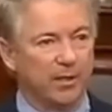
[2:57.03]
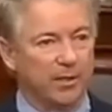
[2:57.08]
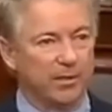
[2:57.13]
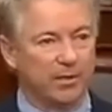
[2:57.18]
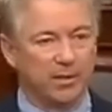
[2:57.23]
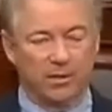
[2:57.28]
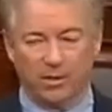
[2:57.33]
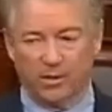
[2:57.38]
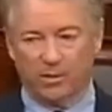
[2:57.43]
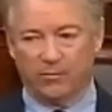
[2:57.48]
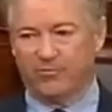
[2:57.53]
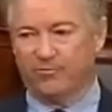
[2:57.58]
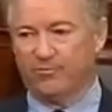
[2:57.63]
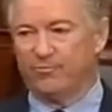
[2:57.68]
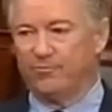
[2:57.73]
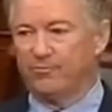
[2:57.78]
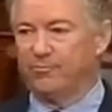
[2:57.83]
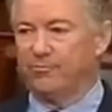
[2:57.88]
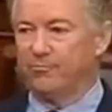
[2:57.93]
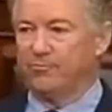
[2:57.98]
to the
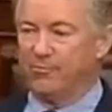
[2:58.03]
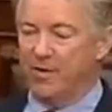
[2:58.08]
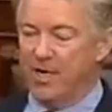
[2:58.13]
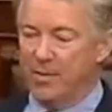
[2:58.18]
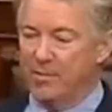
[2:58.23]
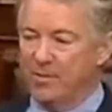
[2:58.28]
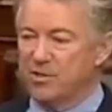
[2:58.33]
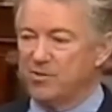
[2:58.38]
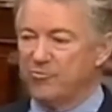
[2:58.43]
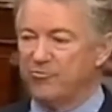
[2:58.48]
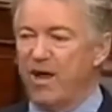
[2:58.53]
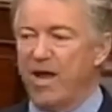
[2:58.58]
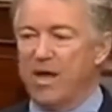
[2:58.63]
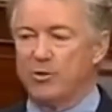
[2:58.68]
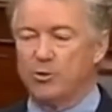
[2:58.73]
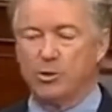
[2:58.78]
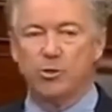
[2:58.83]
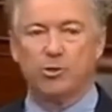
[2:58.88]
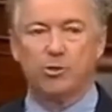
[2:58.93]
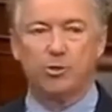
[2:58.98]
famous
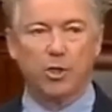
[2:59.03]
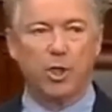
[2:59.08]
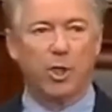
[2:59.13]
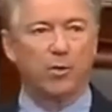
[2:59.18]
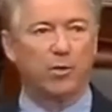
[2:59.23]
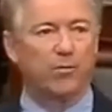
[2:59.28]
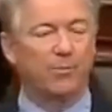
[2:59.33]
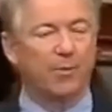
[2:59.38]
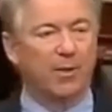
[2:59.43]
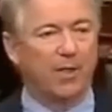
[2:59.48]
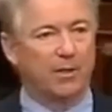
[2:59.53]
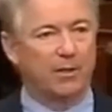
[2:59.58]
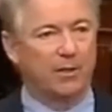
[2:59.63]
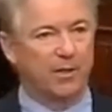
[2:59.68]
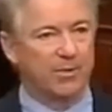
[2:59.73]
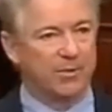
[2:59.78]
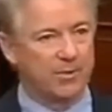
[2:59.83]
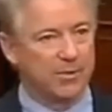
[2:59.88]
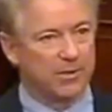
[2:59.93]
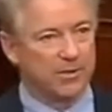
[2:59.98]
fashion show of
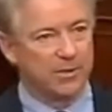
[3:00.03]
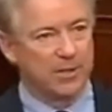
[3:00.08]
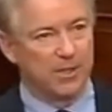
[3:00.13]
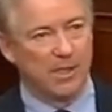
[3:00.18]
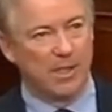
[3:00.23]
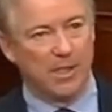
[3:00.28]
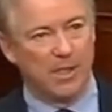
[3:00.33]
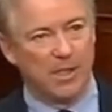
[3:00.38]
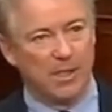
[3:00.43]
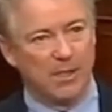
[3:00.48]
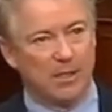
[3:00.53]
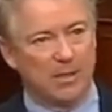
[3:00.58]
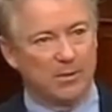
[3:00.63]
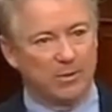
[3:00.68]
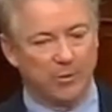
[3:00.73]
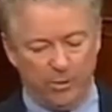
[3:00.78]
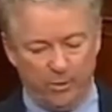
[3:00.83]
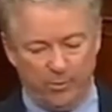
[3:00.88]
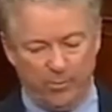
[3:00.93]
Paris. So in the